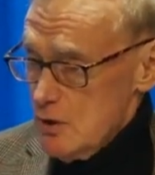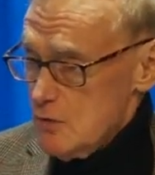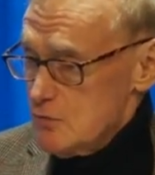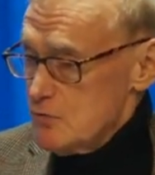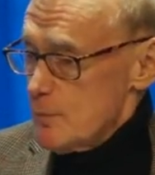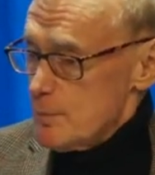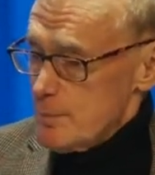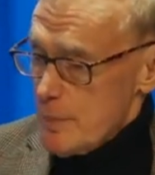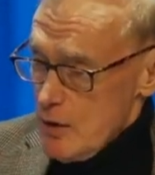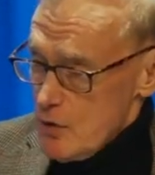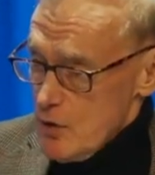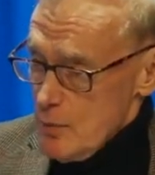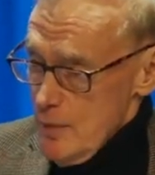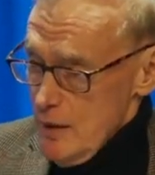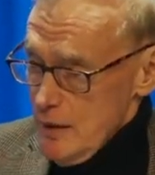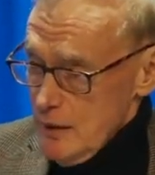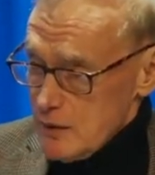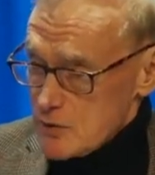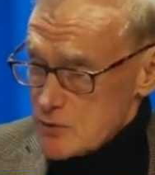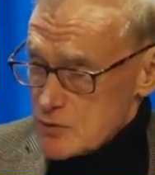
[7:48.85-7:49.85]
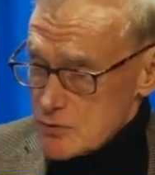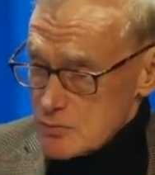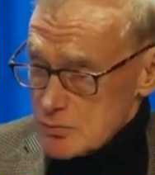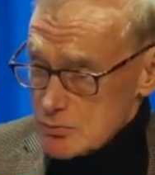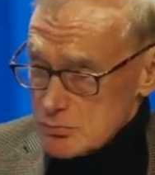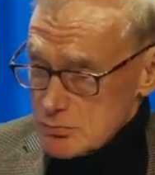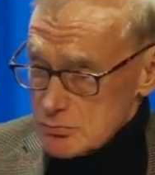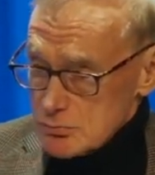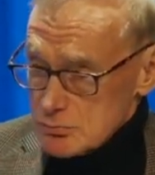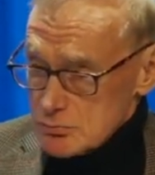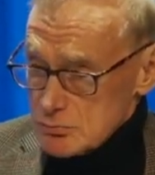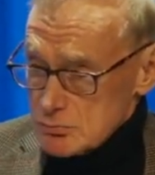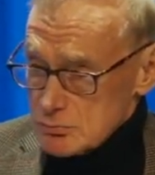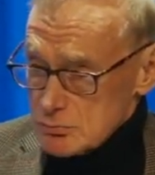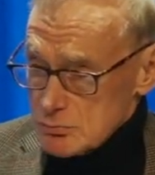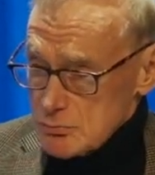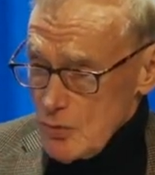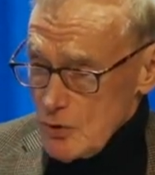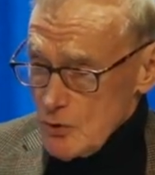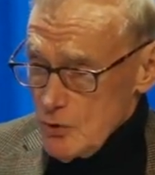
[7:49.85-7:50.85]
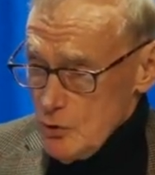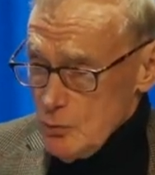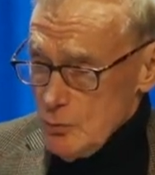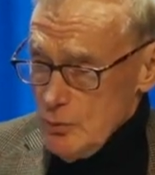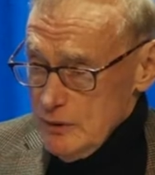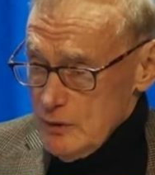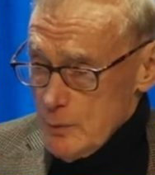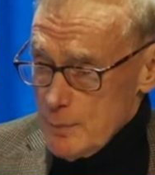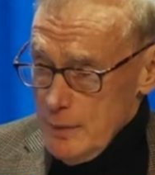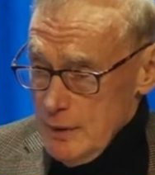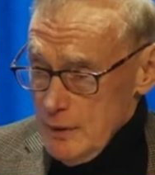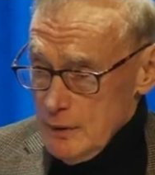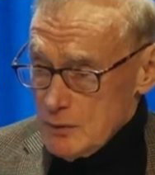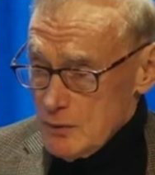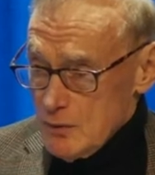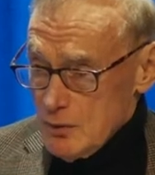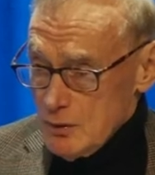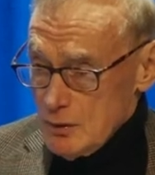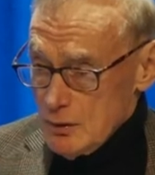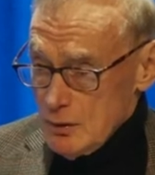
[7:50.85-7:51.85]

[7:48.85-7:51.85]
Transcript: for paramedics on whom we depend.